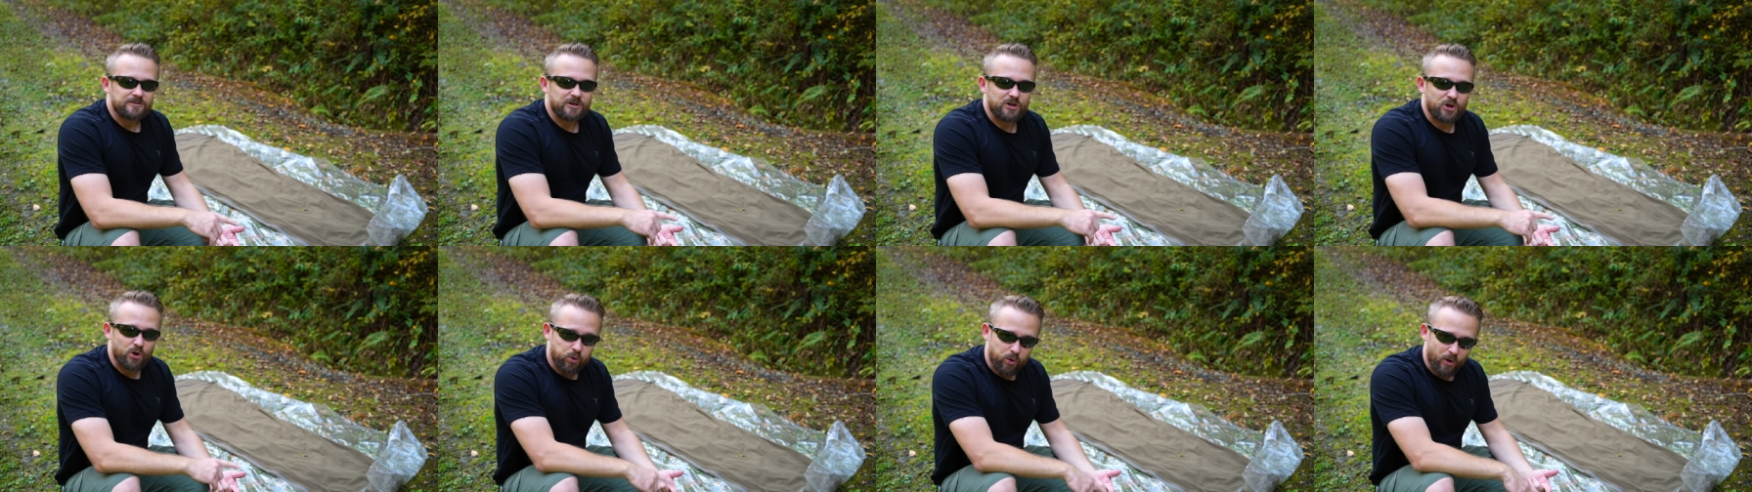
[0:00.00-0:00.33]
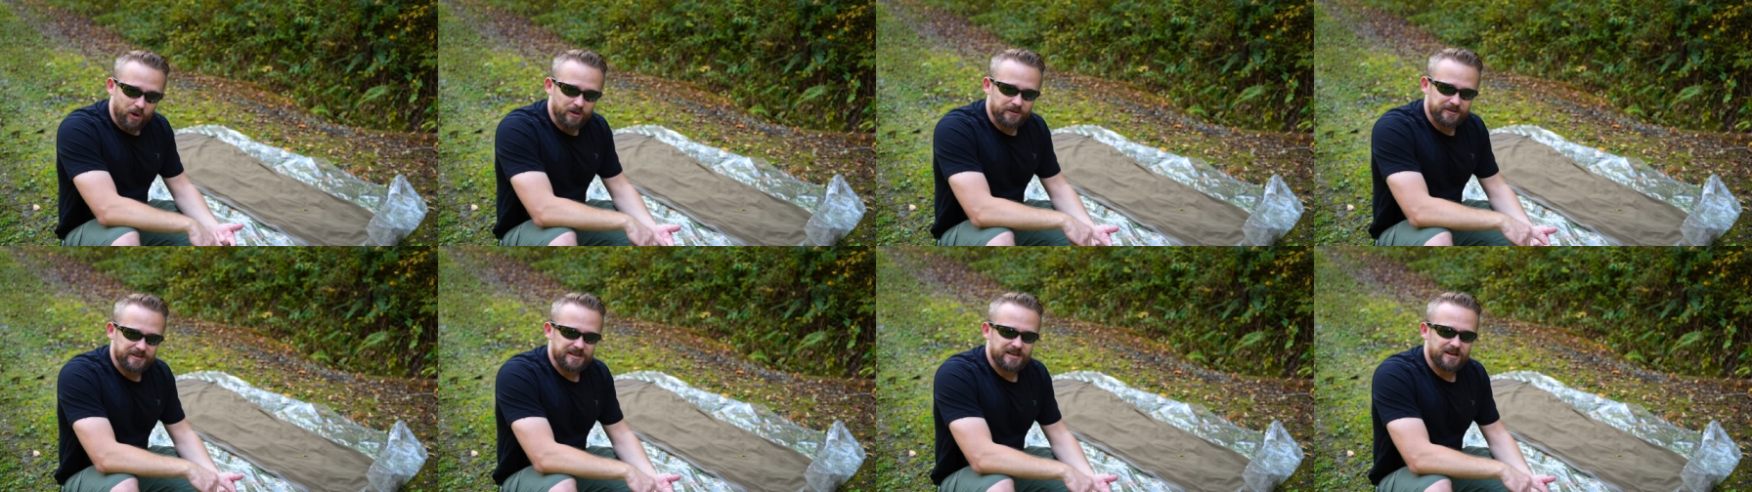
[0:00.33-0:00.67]
the
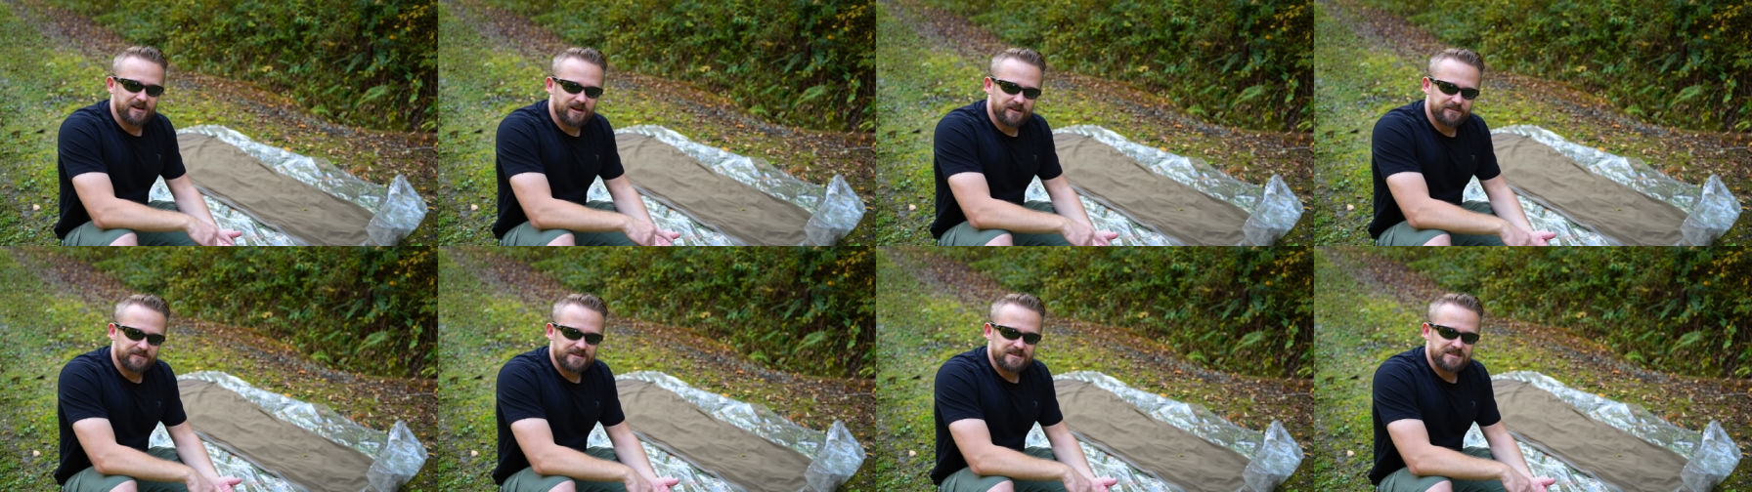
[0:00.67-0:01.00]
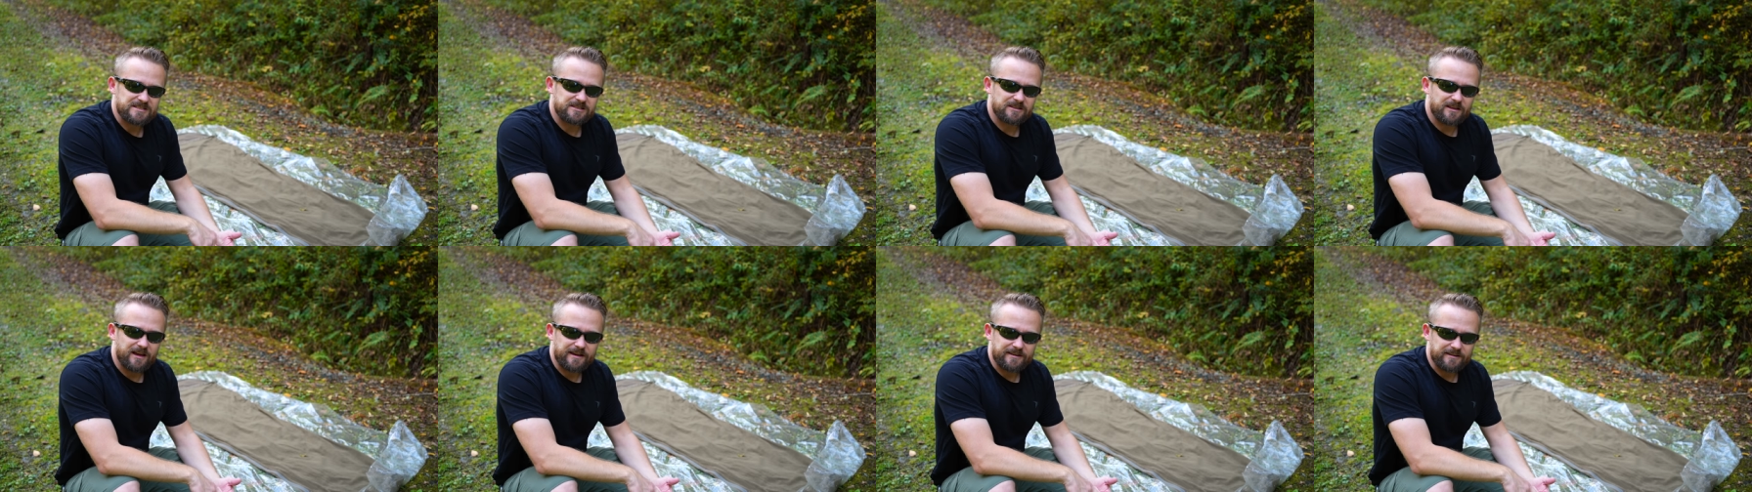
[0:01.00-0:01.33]
quality of
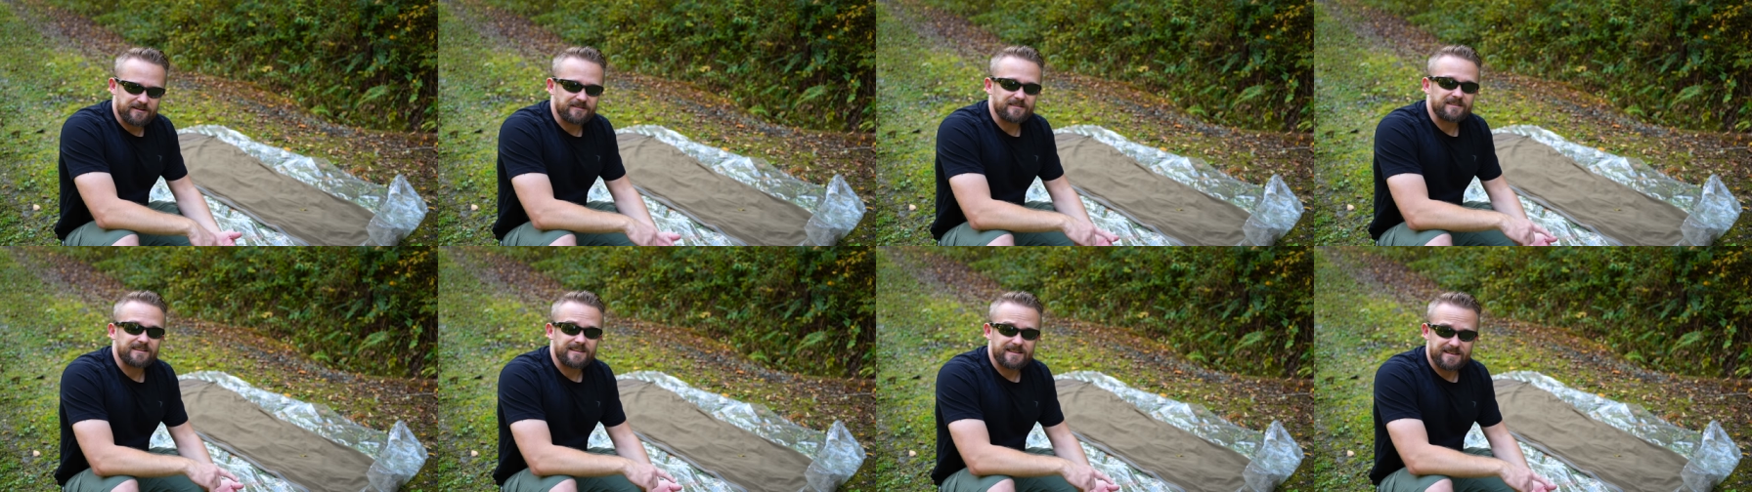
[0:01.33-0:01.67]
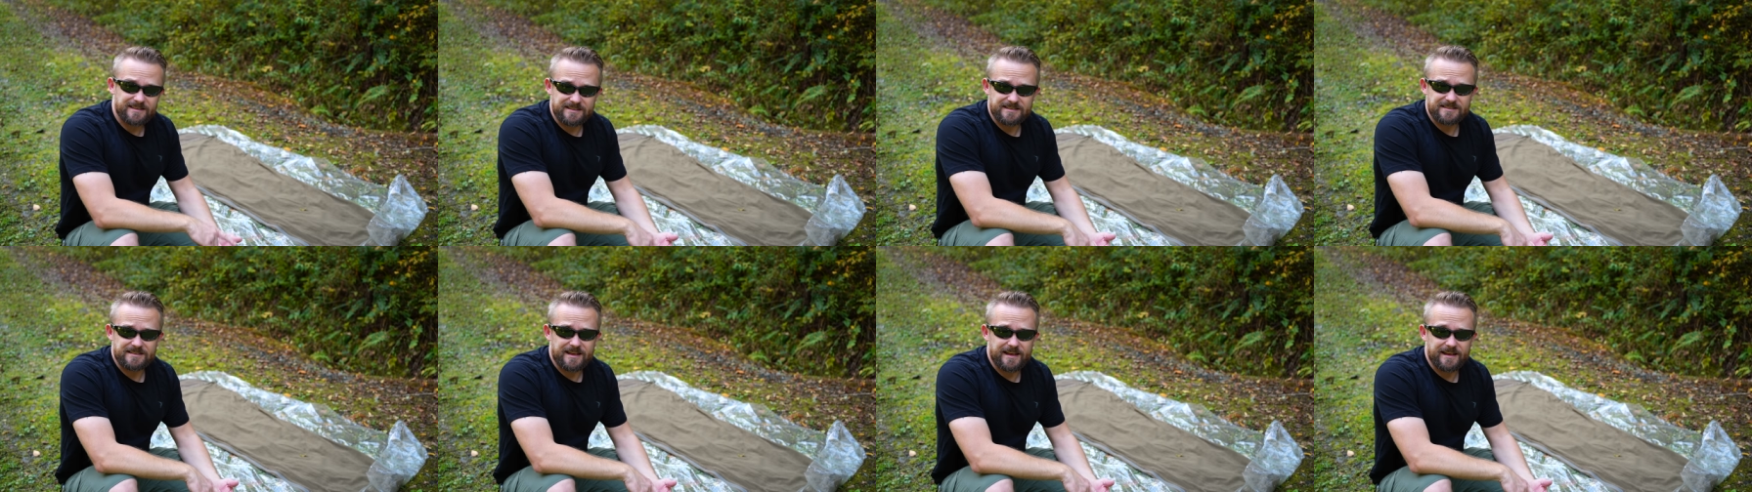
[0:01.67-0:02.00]
this liner
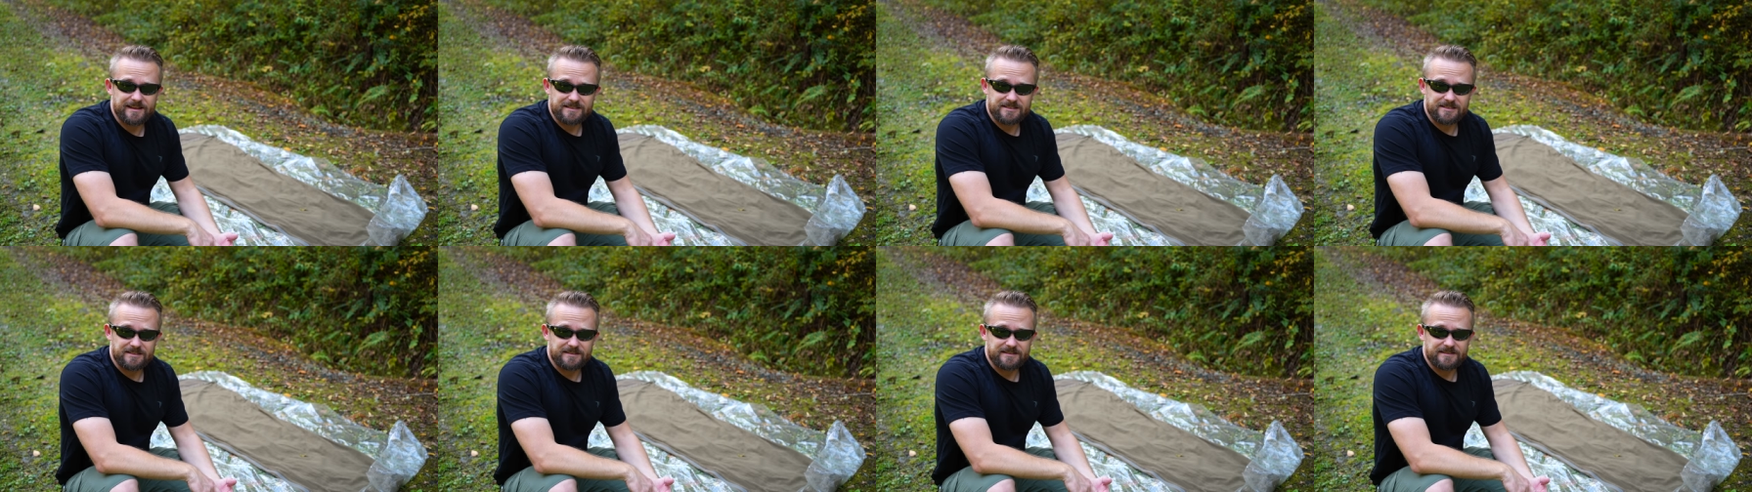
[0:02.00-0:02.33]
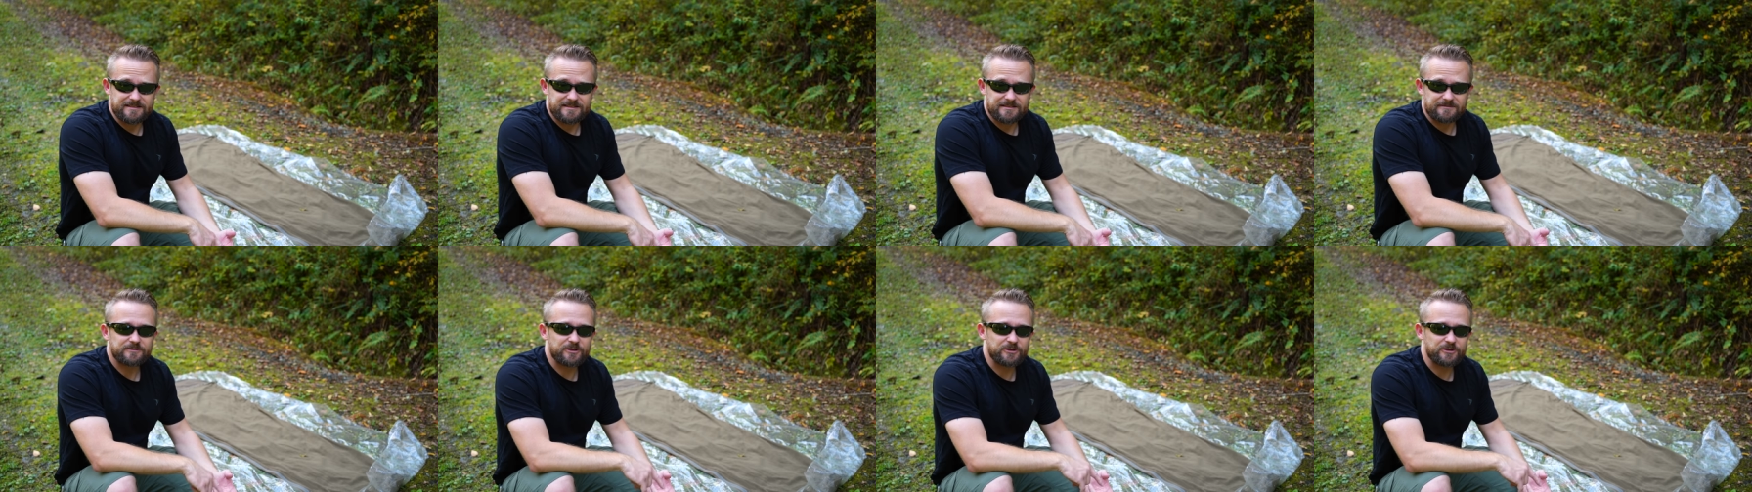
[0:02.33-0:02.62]
is excellent.